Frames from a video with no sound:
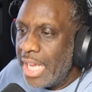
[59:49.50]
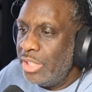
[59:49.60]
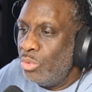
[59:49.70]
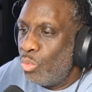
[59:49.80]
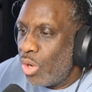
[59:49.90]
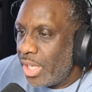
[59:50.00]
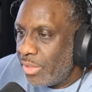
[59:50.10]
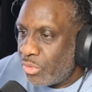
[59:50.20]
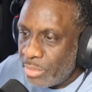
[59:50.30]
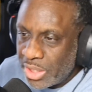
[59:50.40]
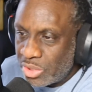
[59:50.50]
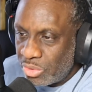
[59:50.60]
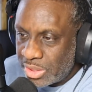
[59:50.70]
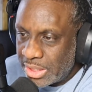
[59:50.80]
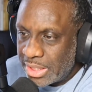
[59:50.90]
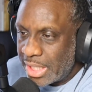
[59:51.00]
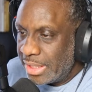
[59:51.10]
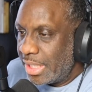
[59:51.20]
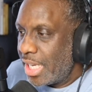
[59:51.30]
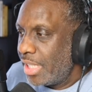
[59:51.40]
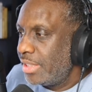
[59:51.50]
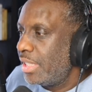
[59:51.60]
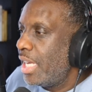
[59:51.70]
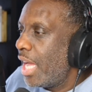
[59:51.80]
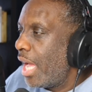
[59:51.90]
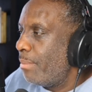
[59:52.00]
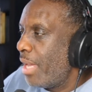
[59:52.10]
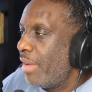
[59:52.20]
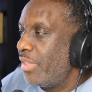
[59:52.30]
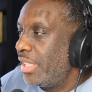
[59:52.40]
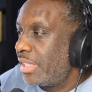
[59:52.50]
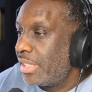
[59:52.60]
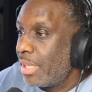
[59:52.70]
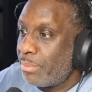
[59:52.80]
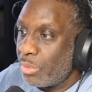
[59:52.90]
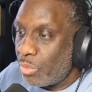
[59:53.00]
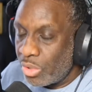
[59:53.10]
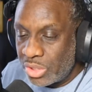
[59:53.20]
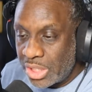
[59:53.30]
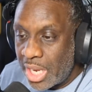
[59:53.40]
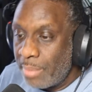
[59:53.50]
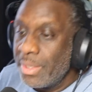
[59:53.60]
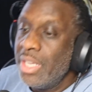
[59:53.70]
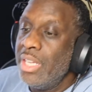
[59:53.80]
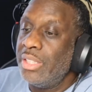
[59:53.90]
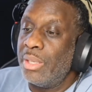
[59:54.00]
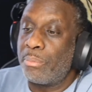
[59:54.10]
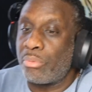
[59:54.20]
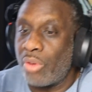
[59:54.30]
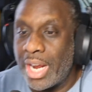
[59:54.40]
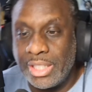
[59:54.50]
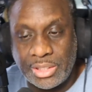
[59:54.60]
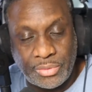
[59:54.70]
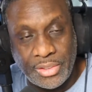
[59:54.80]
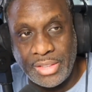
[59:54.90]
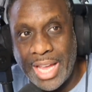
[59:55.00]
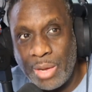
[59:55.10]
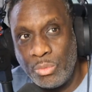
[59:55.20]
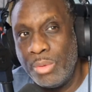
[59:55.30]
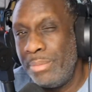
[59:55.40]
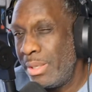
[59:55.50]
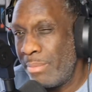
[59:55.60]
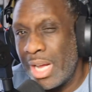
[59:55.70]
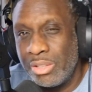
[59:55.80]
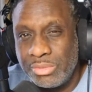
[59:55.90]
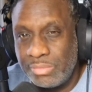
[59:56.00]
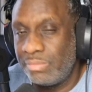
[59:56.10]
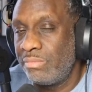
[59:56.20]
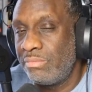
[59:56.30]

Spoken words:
and you want information on 1099s, I'm having a separate workshop. The price for that will be about